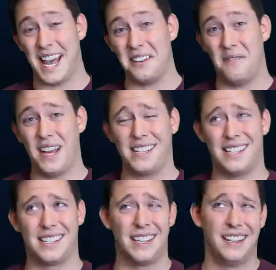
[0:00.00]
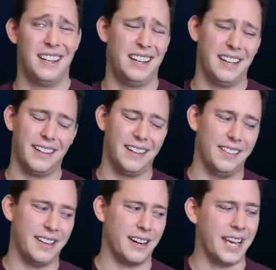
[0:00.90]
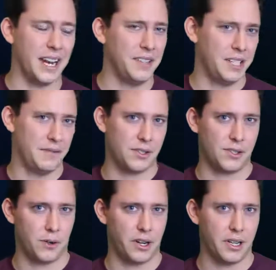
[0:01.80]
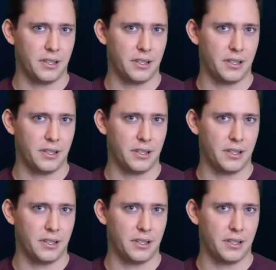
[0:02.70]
effects, they're kind of a different story.